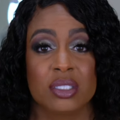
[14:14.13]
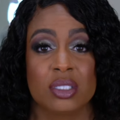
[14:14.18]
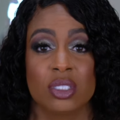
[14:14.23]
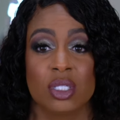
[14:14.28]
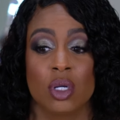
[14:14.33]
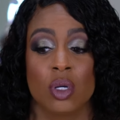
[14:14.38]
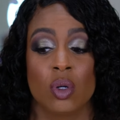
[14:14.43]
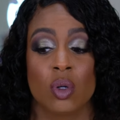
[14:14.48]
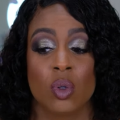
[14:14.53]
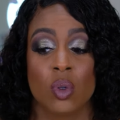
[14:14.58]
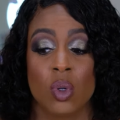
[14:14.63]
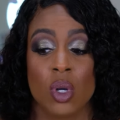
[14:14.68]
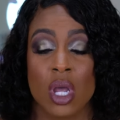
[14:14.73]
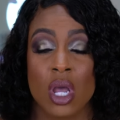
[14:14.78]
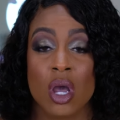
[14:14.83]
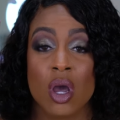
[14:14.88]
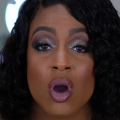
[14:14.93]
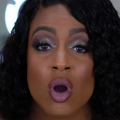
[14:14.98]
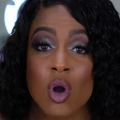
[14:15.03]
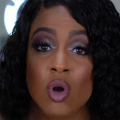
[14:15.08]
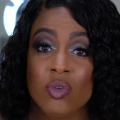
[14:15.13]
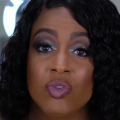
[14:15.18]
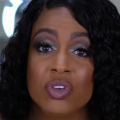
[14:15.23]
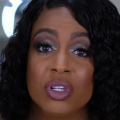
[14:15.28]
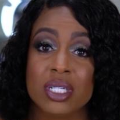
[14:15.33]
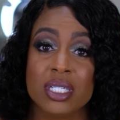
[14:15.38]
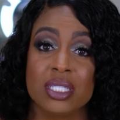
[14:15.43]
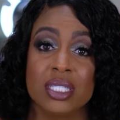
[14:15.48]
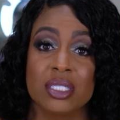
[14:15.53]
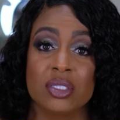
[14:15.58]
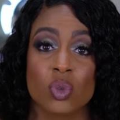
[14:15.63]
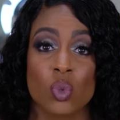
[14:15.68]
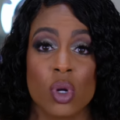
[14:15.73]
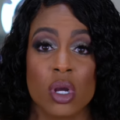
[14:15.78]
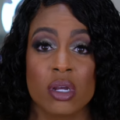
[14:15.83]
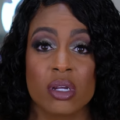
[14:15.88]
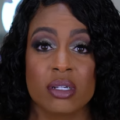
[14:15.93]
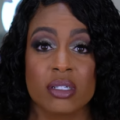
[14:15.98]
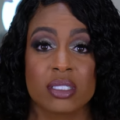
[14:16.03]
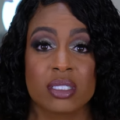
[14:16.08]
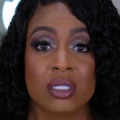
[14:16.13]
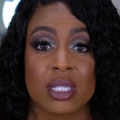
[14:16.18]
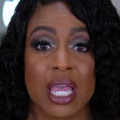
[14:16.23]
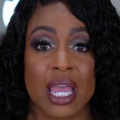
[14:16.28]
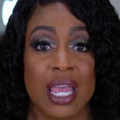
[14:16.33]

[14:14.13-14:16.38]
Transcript: So hopefully this works